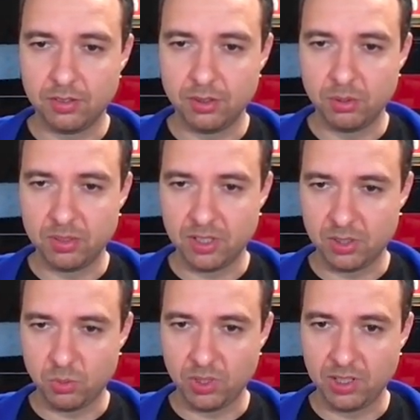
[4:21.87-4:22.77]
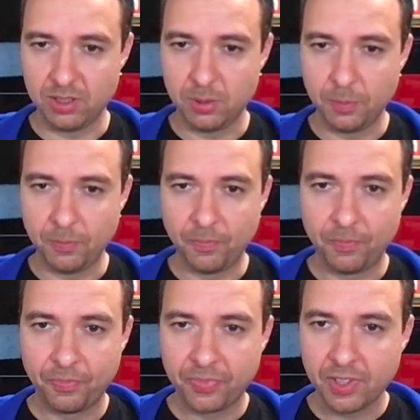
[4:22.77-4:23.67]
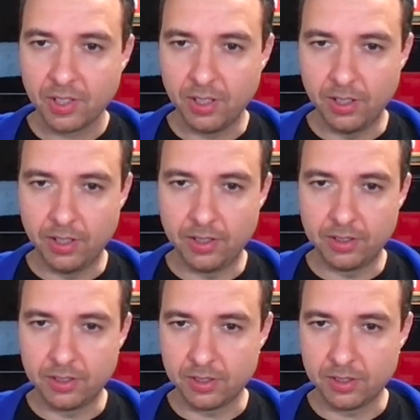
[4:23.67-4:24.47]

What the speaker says: rules as well. And